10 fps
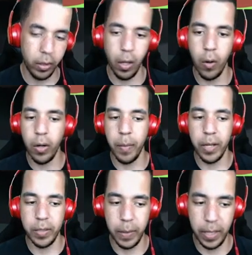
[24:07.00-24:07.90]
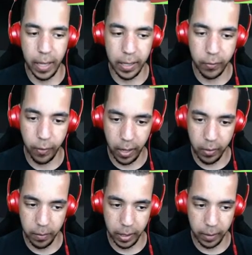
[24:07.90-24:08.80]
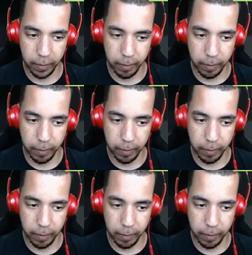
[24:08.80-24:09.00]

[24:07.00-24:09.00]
Lowered my speed. That's fine with me.